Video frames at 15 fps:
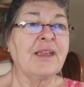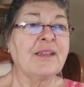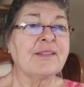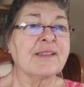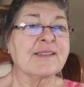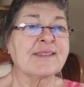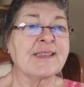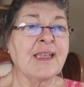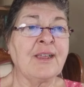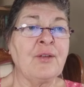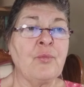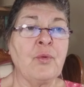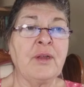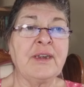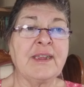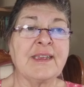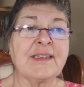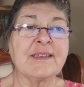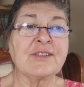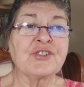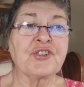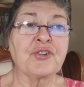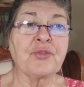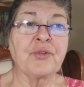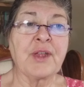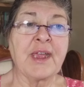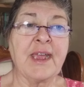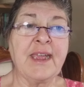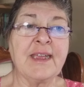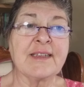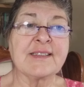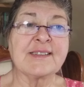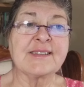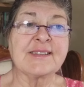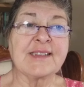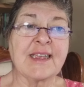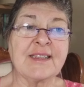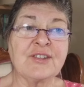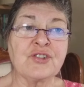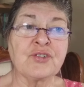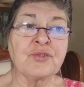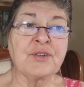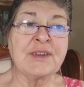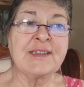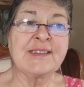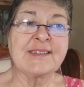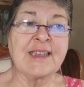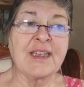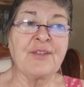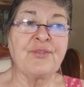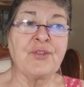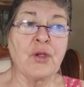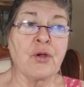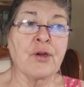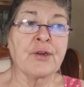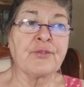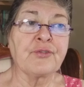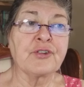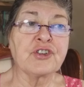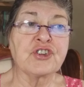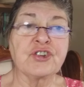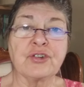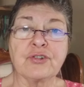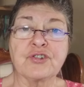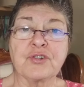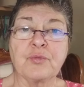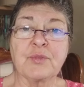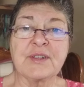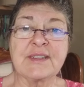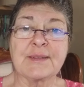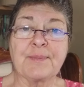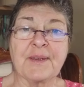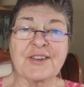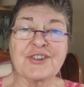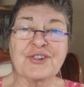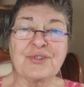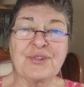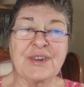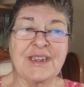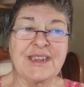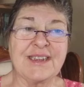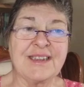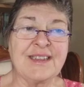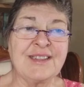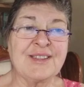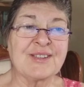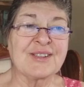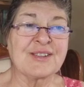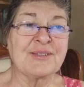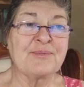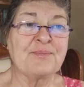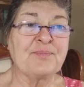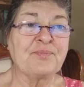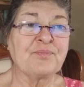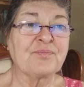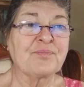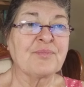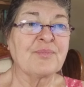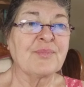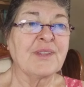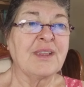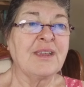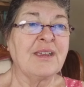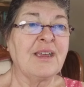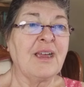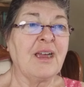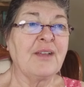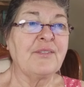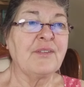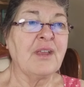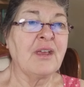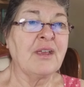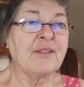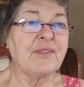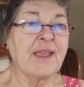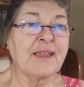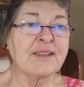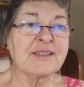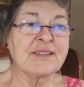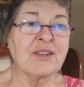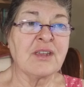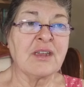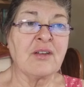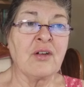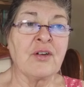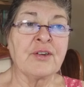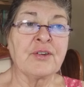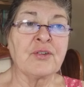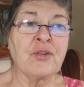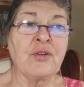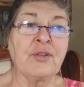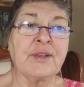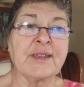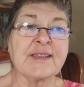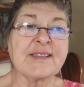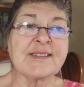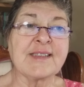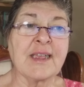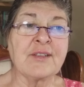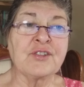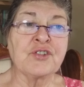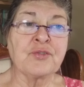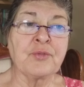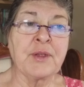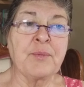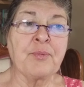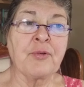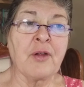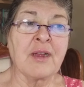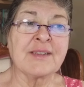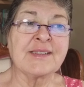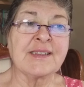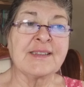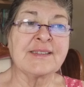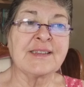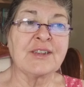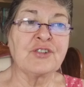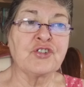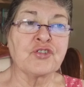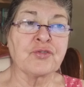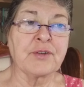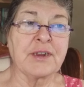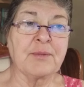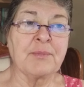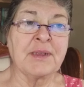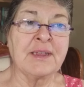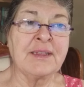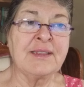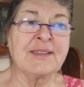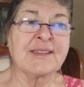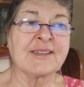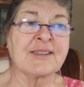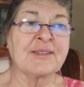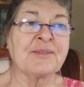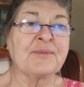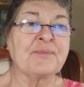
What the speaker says: The second one is create a sensory safe yard for children with special needs. Next article is sensory processing treatments.